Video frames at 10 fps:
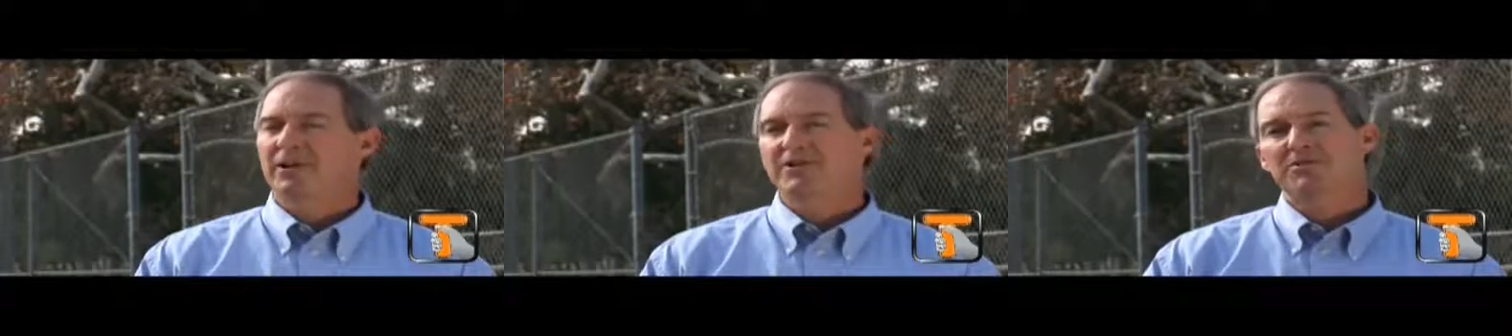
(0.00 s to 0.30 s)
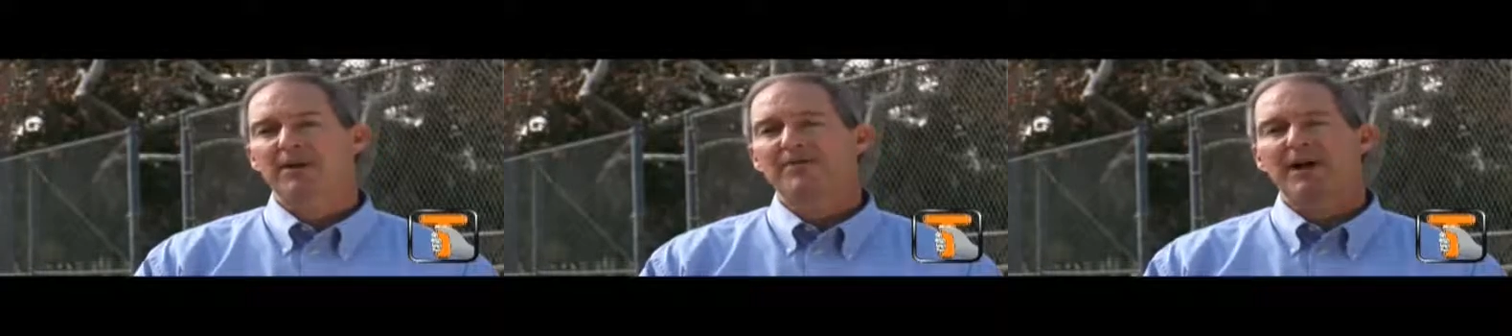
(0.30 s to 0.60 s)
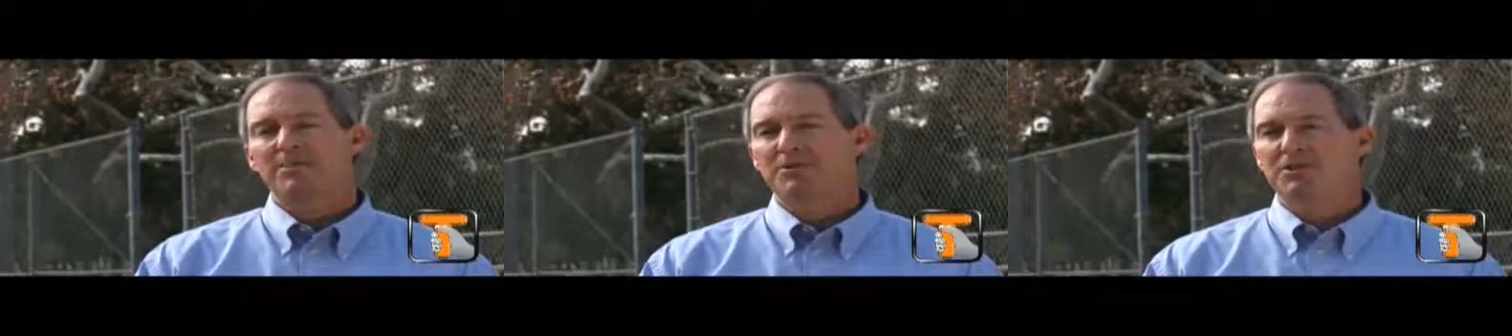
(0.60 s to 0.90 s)
We also have
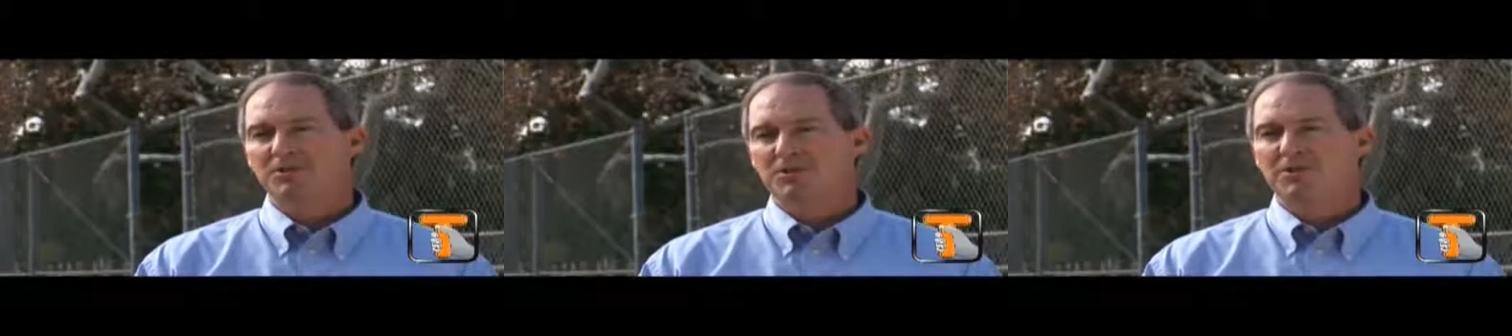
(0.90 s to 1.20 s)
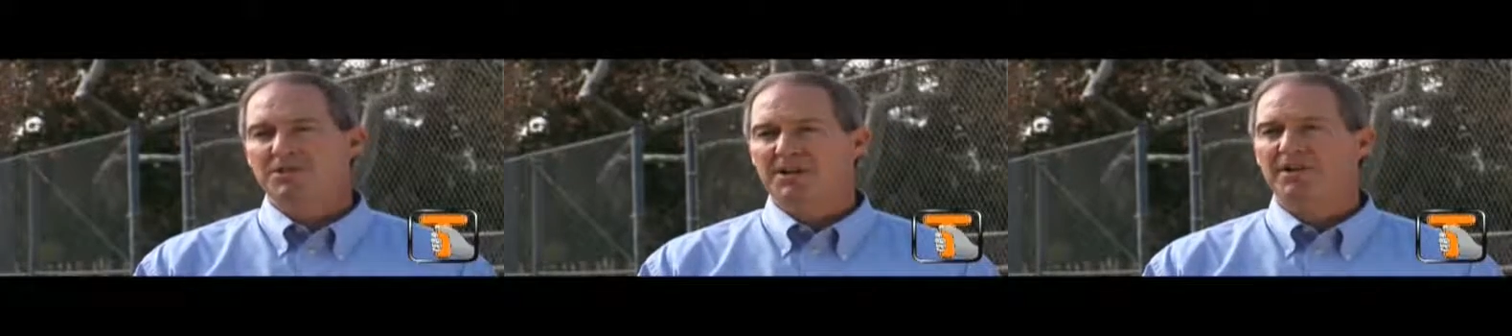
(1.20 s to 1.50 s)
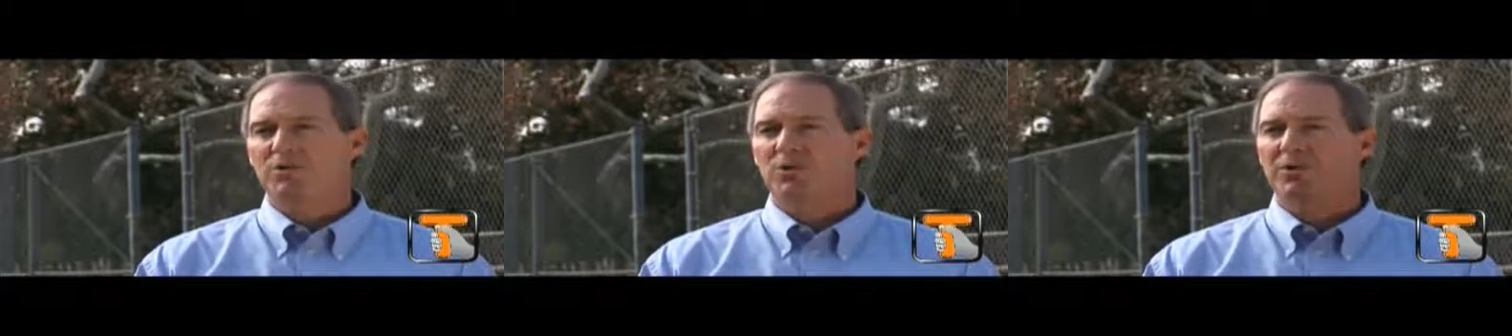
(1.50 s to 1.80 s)
options for a
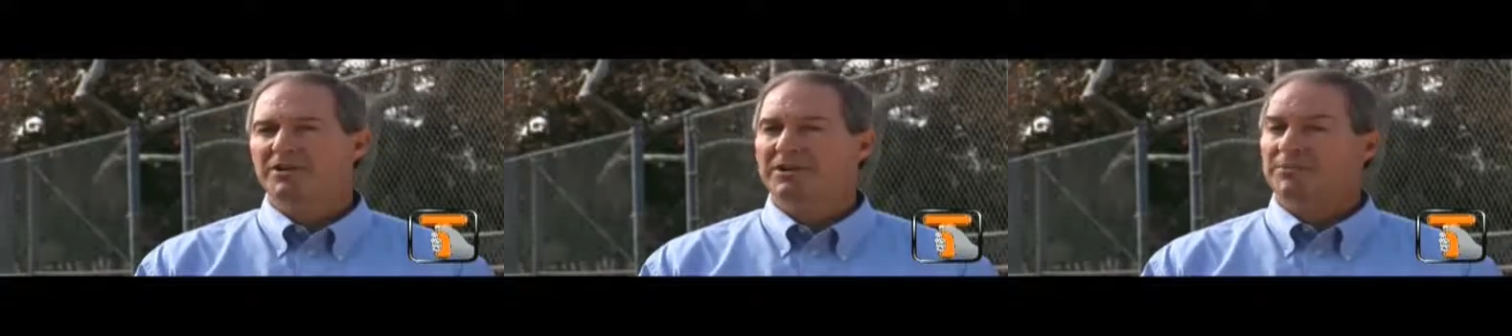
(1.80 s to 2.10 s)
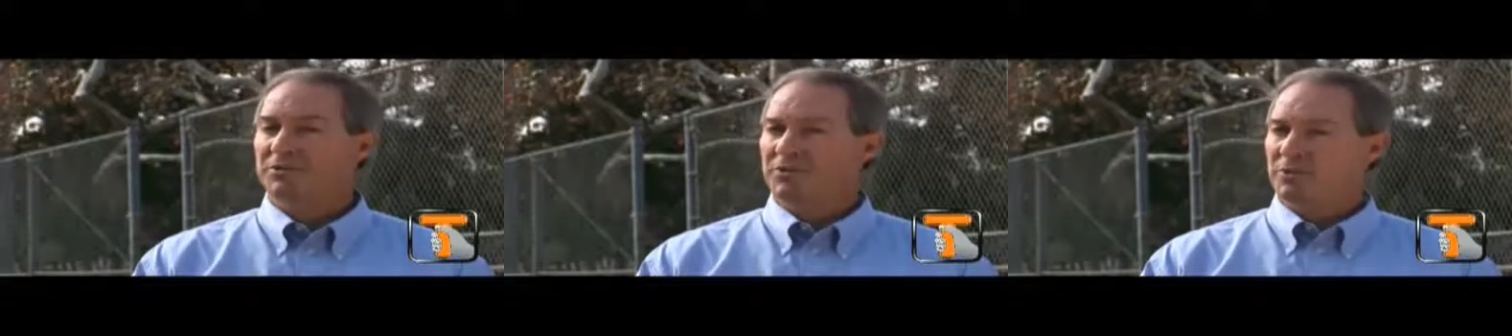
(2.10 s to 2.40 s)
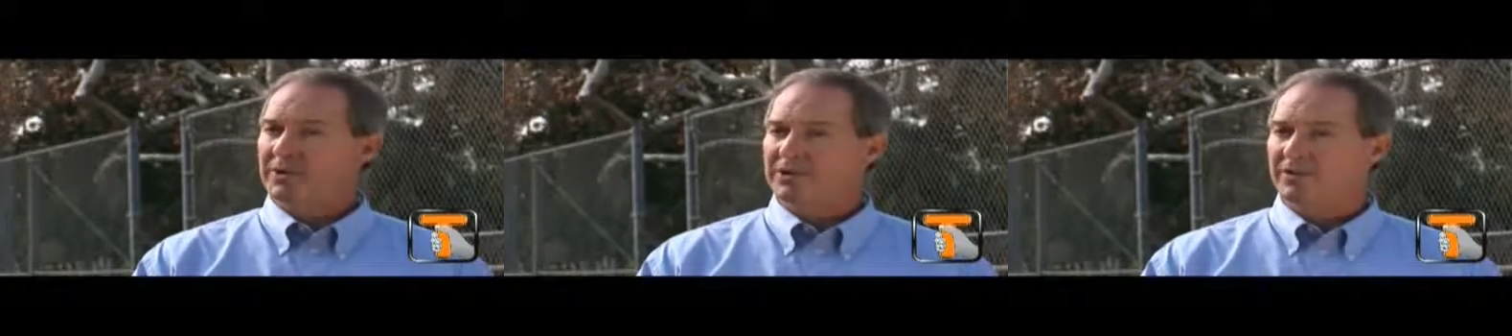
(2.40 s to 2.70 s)
standard warranty up to
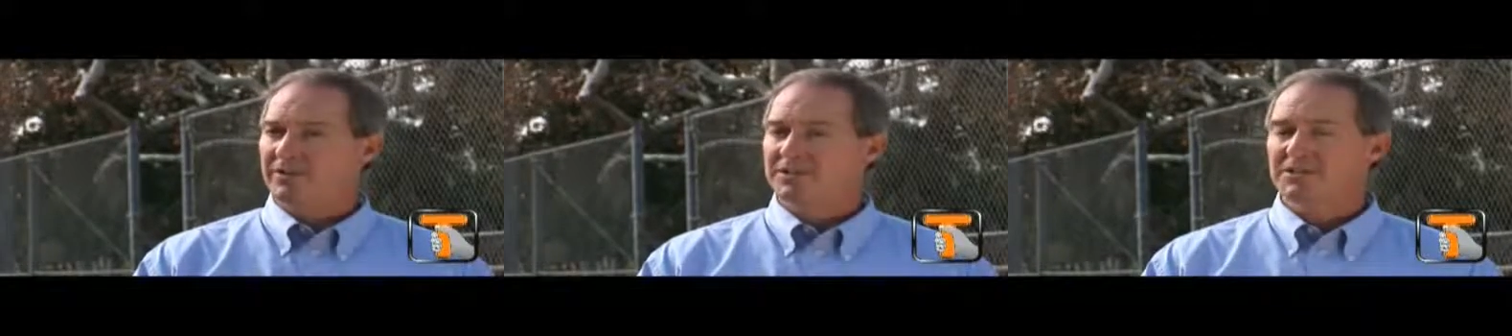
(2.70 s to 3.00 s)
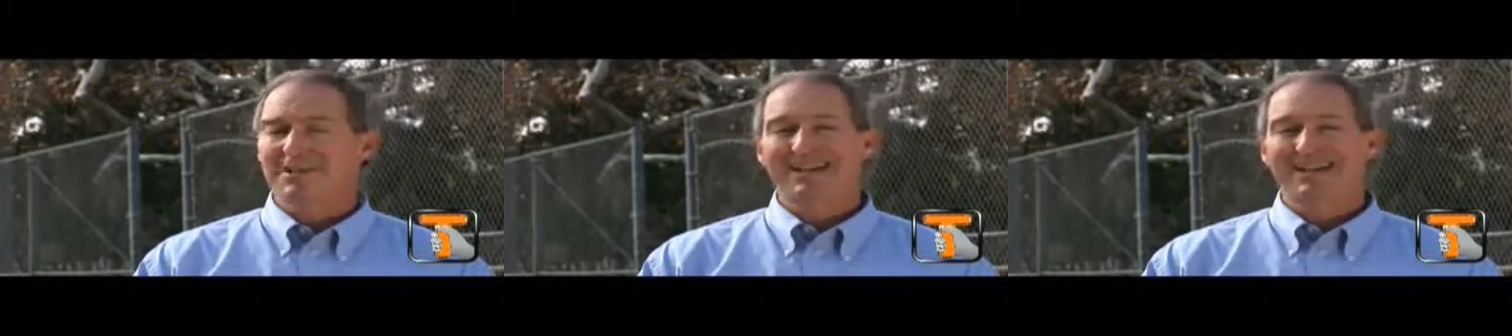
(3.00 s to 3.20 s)
three years.